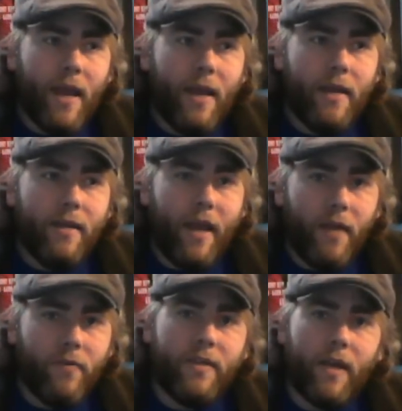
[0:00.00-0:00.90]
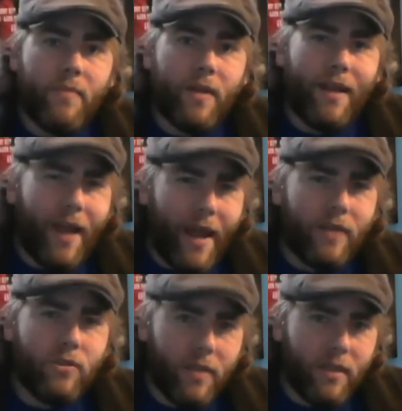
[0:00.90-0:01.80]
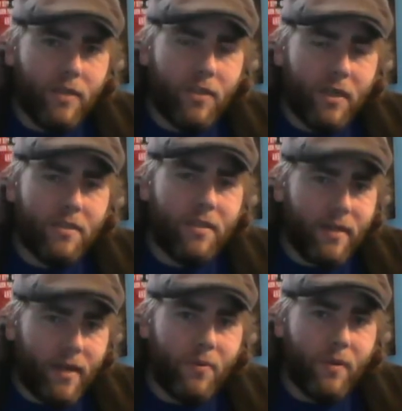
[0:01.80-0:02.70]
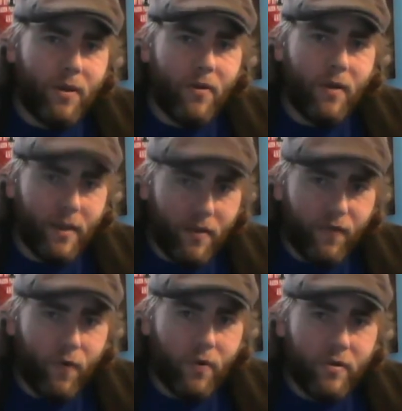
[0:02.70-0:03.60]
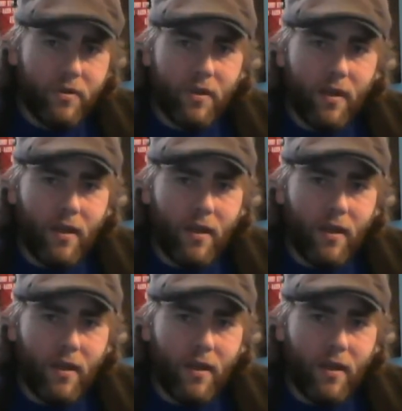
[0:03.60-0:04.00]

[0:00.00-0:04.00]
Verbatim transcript: And every time that I actually get a chance to get out there at the forge,